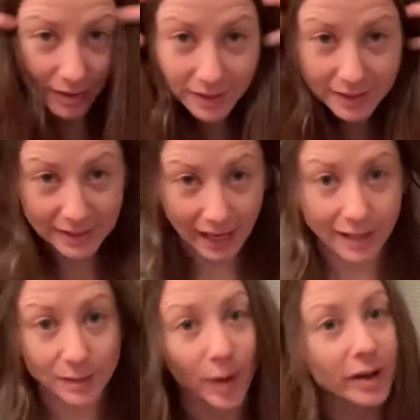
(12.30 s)

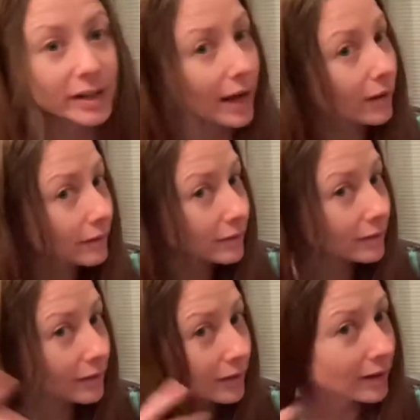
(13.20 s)
sides parted out,
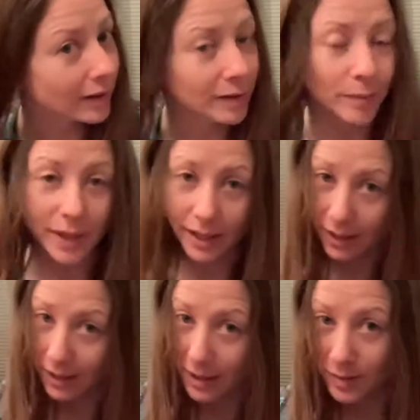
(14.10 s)
making a
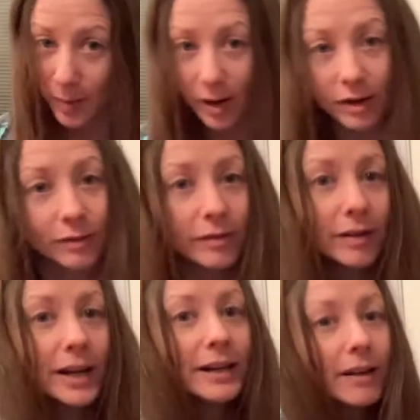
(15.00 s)
nice part
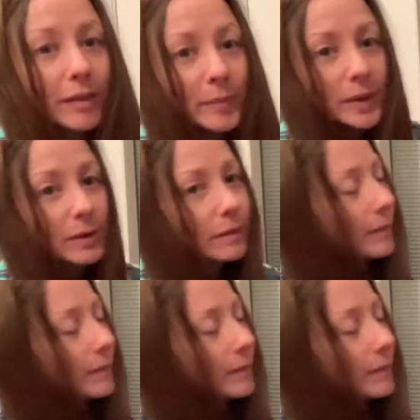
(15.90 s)
right down the middle.